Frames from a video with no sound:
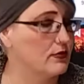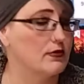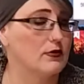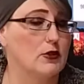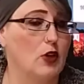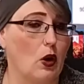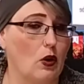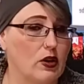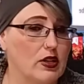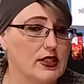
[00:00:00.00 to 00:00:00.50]

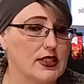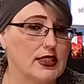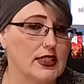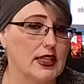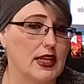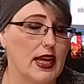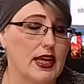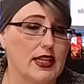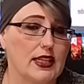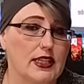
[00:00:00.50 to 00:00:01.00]
Don't
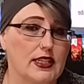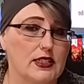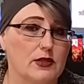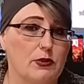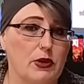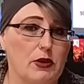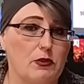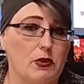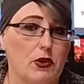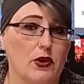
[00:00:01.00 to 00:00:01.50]
instigate these
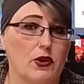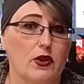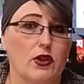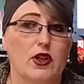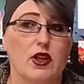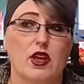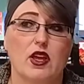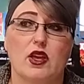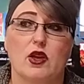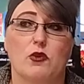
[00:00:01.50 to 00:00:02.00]
people
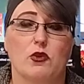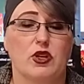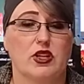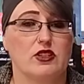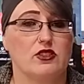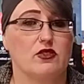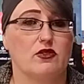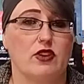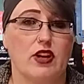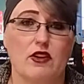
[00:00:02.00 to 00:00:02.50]

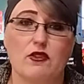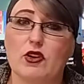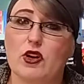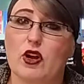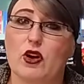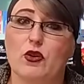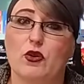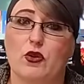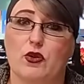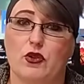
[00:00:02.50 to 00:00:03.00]
because you never
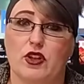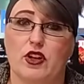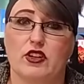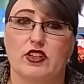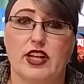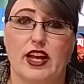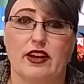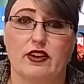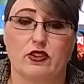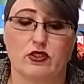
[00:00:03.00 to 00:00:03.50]
know who they're
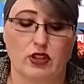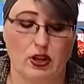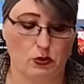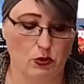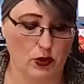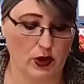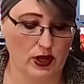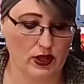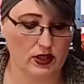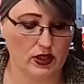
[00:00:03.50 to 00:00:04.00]
tangled up
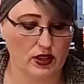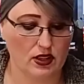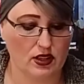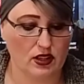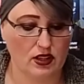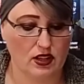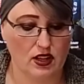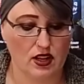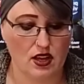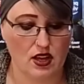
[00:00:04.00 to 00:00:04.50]
with.
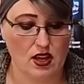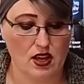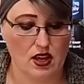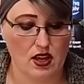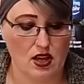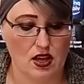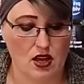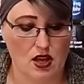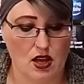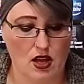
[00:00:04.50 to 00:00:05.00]

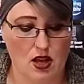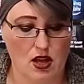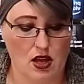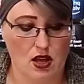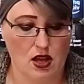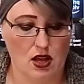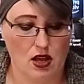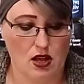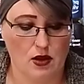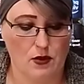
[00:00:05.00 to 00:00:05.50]

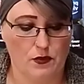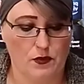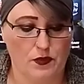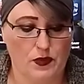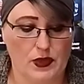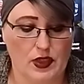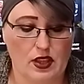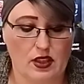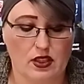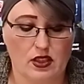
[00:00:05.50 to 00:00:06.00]

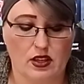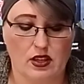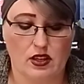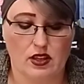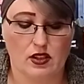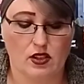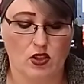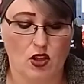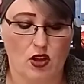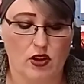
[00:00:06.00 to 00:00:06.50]

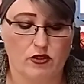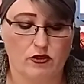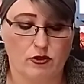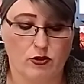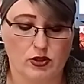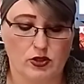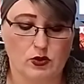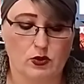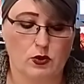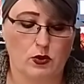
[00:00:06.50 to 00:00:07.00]
The law
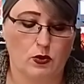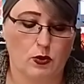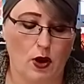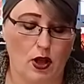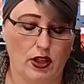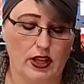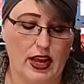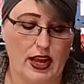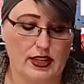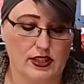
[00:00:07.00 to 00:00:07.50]
enforcement will
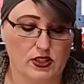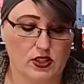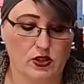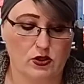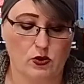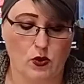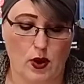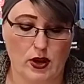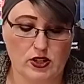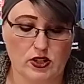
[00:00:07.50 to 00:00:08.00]
probably ask
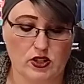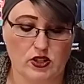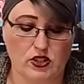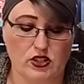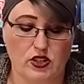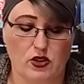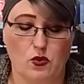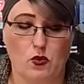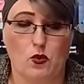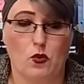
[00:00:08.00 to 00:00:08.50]
you questions
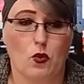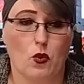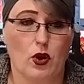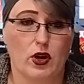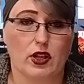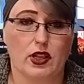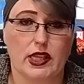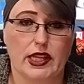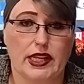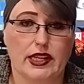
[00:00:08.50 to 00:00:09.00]
and
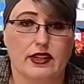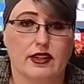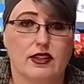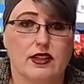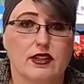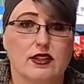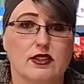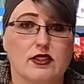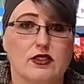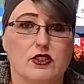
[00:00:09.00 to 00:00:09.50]
want a link
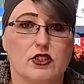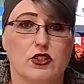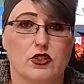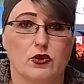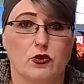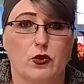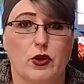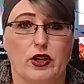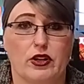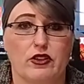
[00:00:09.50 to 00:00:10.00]
to
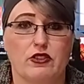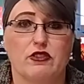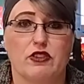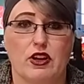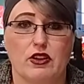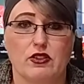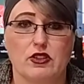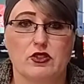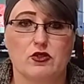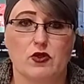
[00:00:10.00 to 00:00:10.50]
where you
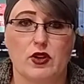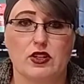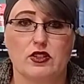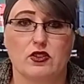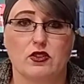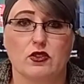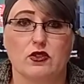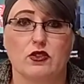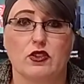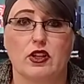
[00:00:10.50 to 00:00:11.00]
found this
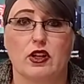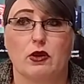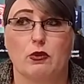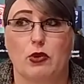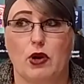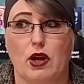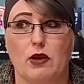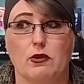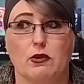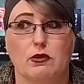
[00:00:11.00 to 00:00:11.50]
rental. They'll
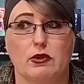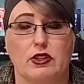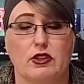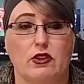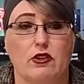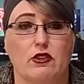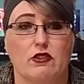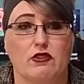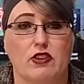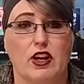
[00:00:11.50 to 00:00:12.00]
probably
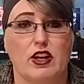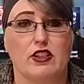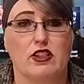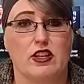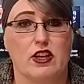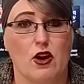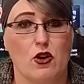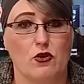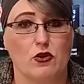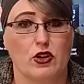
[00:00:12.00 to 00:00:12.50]
notify
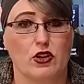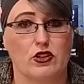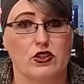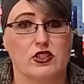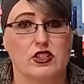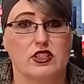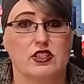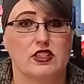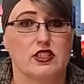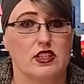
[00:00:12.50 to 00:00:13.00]
the
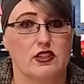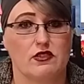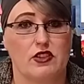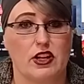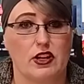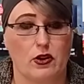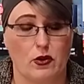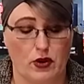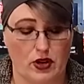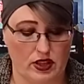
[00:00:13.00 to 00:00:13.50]
owners and see if they
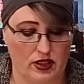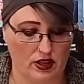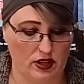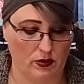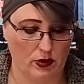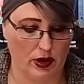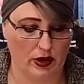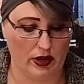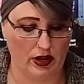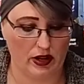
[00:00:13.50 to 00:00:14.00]
know anything
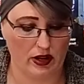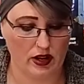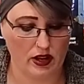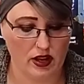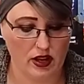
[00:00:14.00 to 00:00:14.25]
about it.